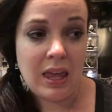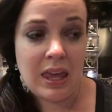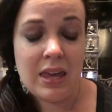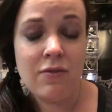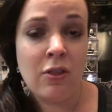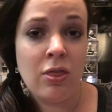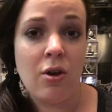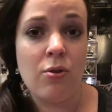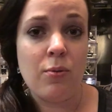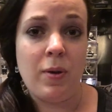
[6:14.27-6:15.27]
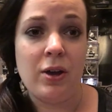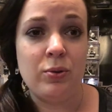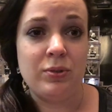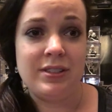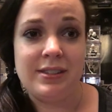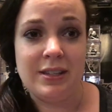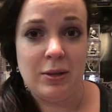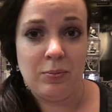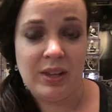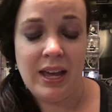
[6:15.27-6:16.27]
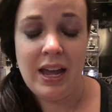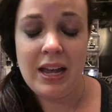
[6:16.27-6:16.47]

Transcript: Even though the puck was still in play.